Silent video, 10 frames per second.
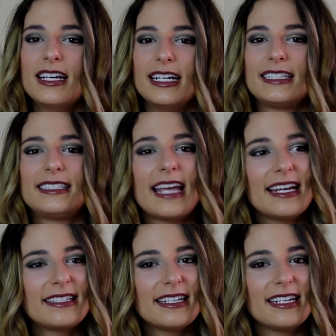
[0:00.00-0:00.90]
It's
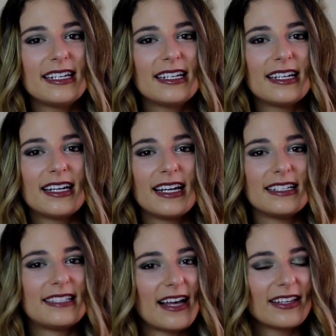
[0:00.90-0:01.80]
dainty
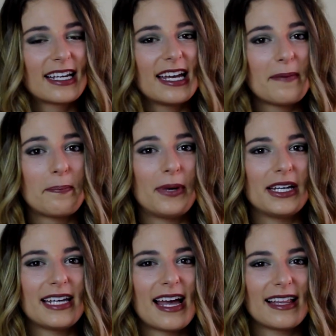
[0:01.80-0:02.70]
and delicate,
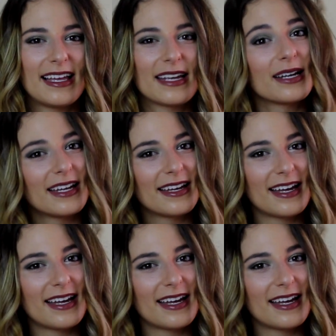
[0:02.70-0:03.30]
but yet like